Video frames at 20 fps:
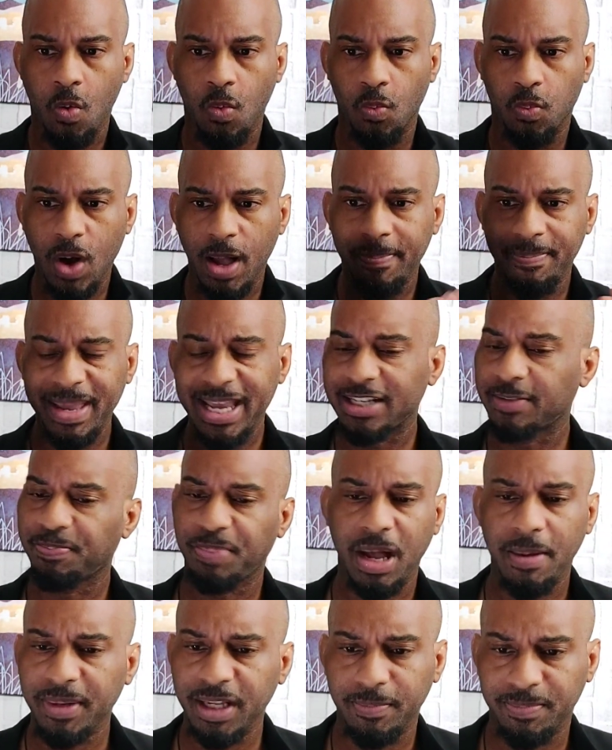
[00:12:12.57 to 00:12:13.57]
What makes
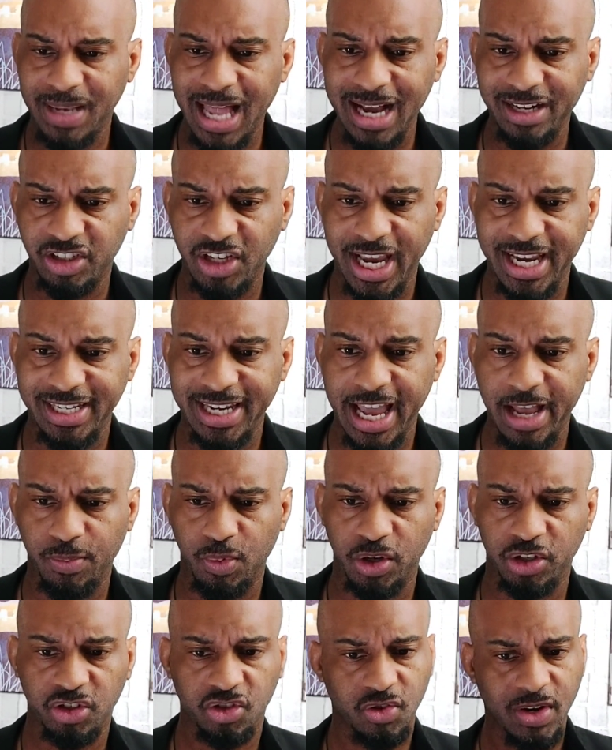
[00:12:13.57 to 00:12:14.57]
public blockchain networks